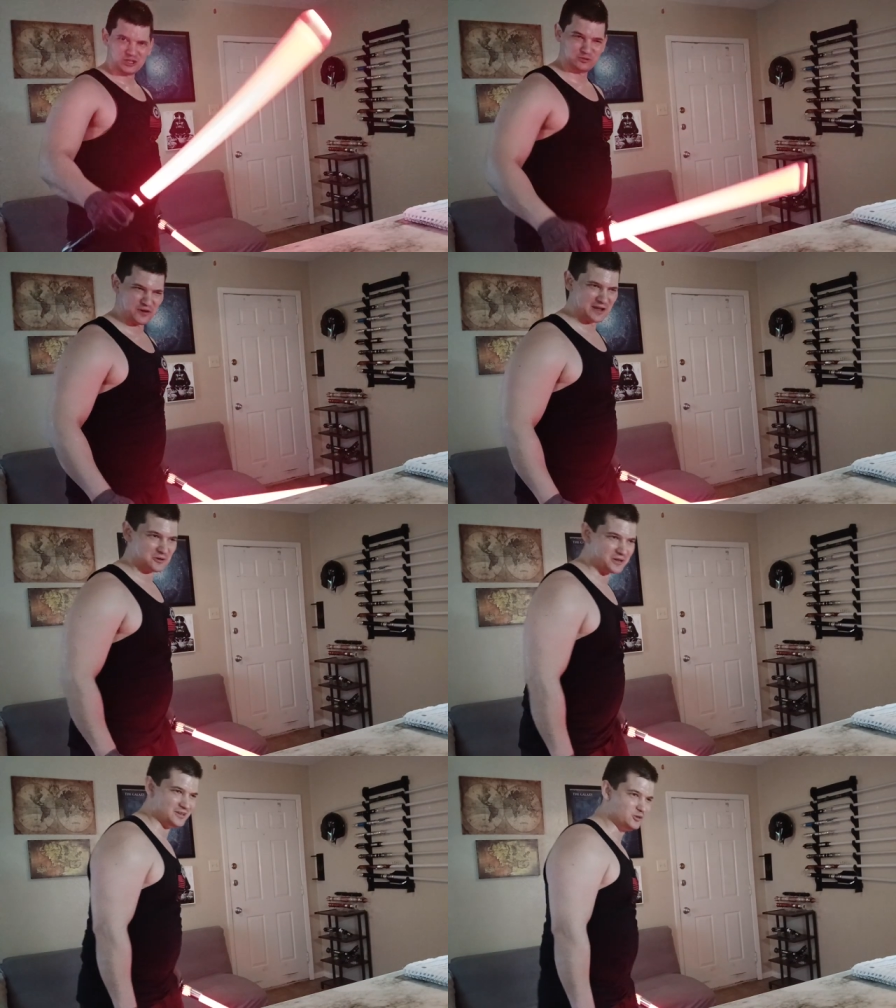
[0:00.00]
You
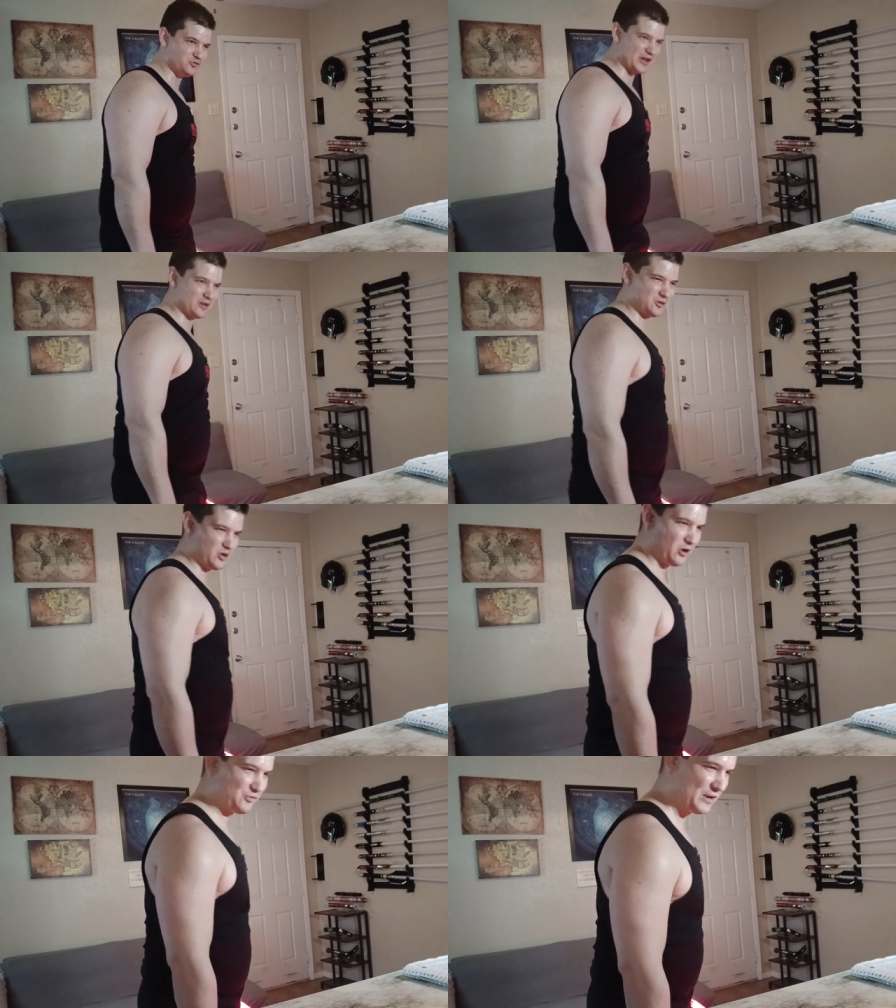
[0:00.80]
failed! You failed, you
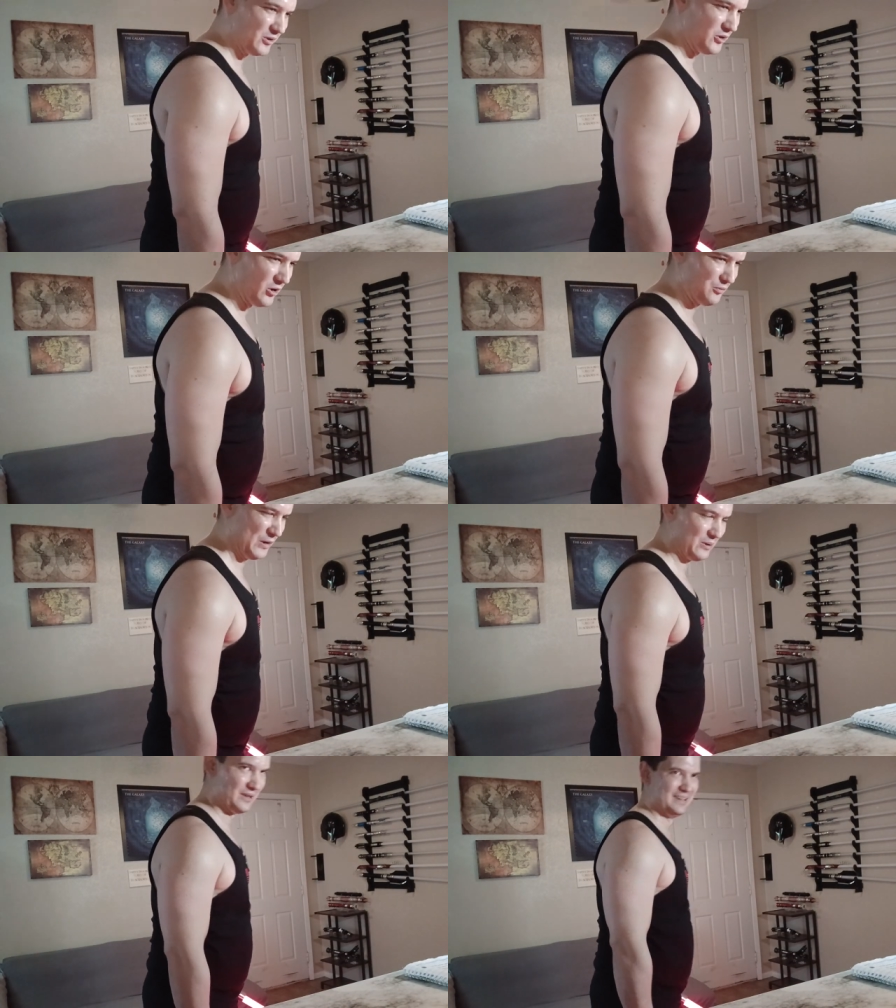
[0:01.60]
all failed, you all
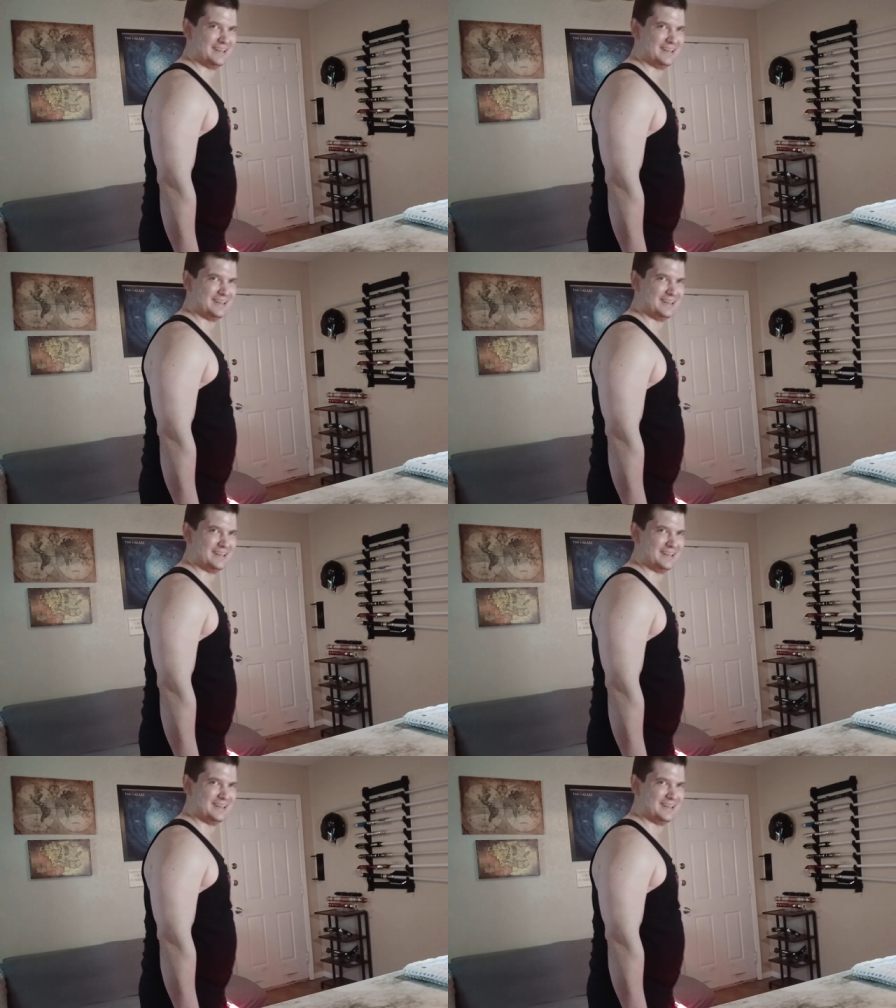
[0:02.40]
failed.